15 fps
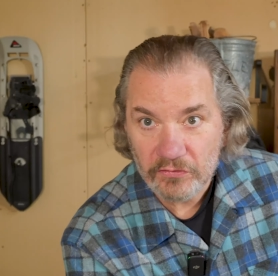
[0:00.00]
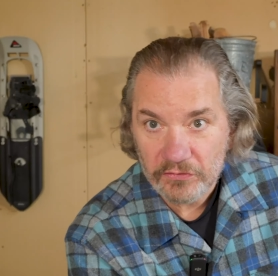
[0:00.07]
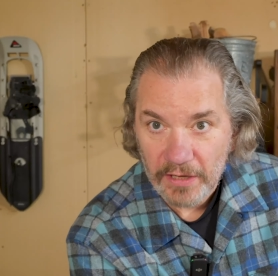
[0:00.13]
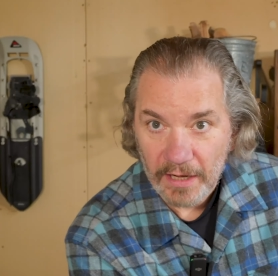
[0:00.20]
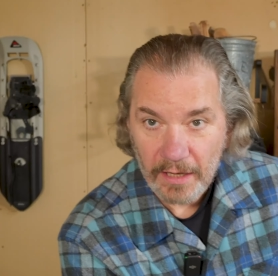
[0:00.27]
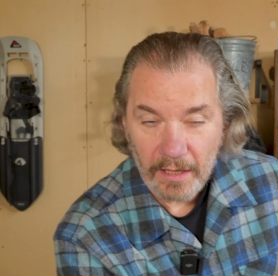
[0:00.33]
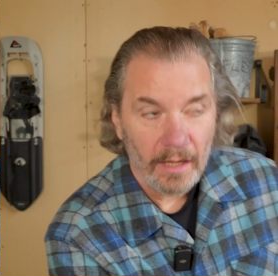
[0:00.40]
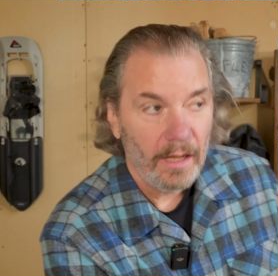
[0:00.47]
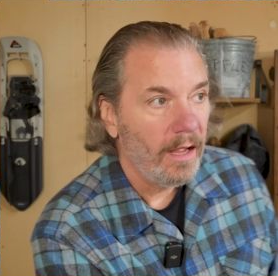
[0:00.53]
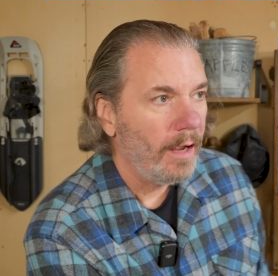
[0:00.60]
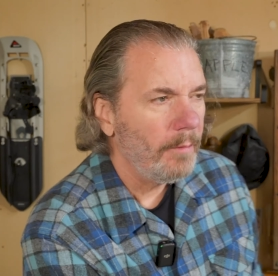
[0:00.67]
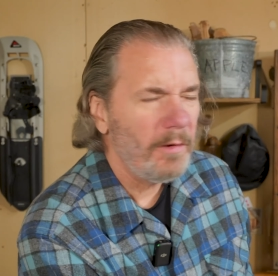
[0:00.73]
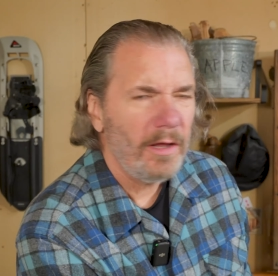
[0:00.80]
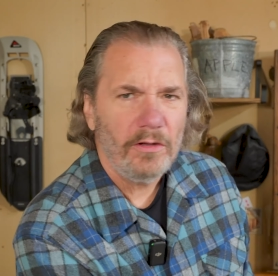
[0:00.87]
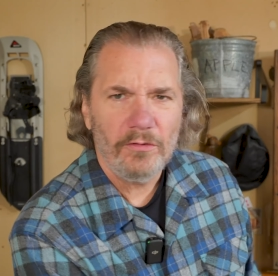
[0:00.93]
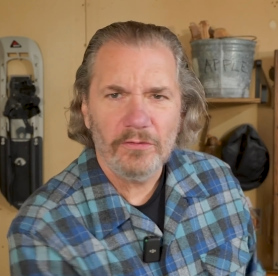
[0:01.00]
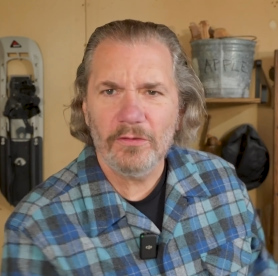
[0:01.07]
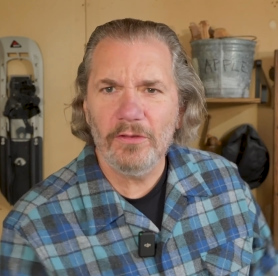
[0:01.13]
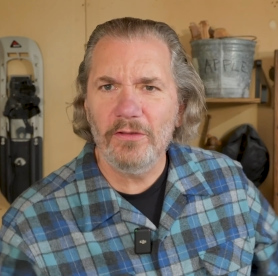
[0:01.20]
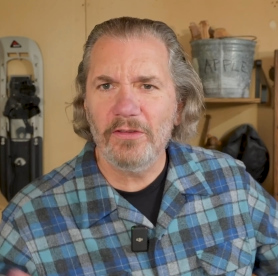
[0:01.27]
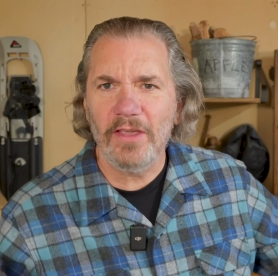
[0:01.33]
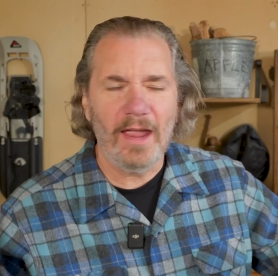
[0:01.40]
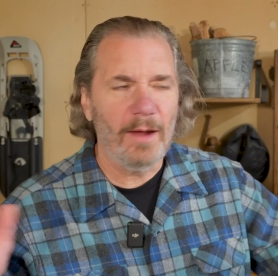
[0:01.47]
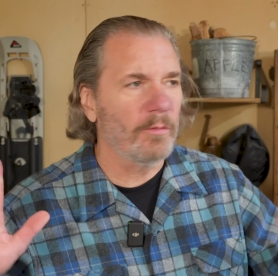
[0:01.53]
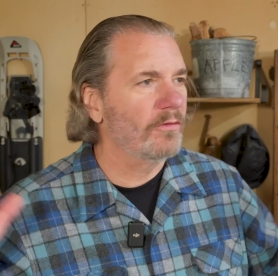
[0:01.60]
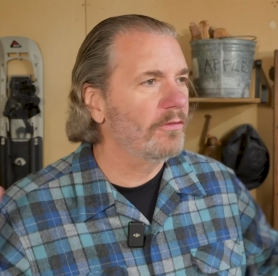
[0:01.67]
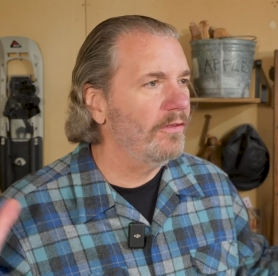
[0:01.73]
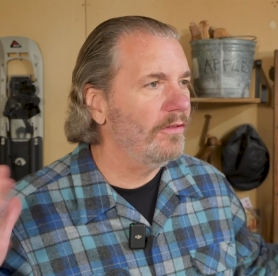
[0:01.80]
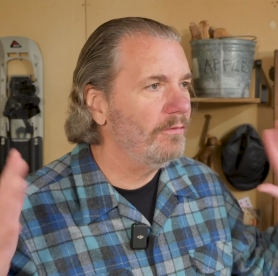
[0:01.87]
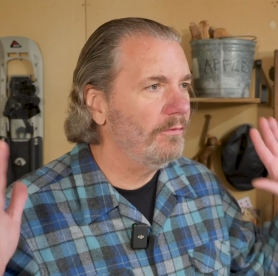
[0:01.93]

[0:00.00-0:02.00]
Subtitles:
stick. I'm not used to these cameras.